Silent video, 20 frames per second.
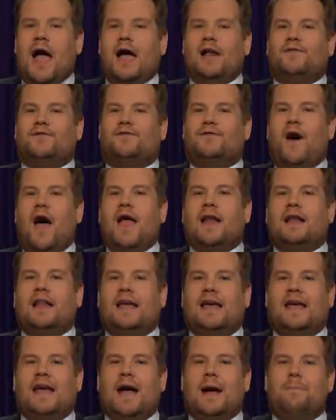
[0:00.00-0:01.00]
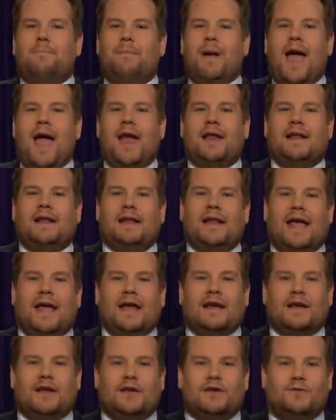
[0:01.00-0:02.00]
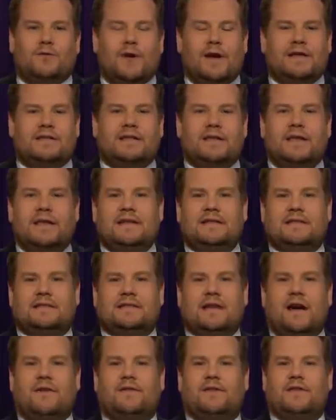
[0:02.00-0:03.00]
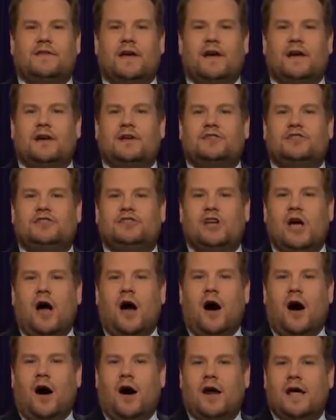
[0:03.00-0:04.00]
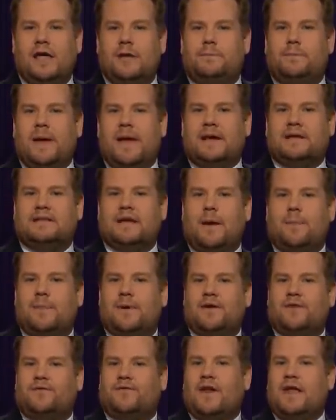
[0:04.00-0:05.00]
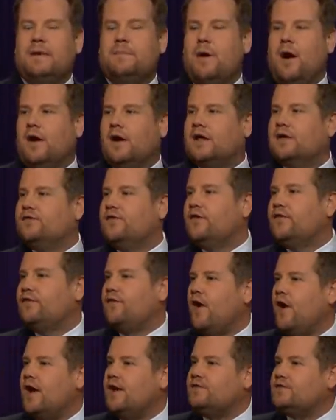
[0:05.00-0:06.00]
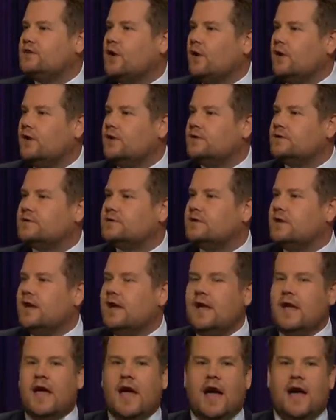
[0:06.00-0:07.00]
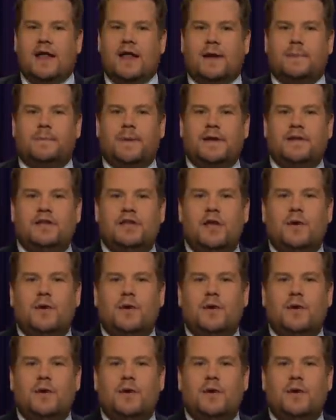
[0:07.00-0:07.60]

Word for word: And finally, a man in England recently discovered that a jar he picked up in a flea market for $5 and had been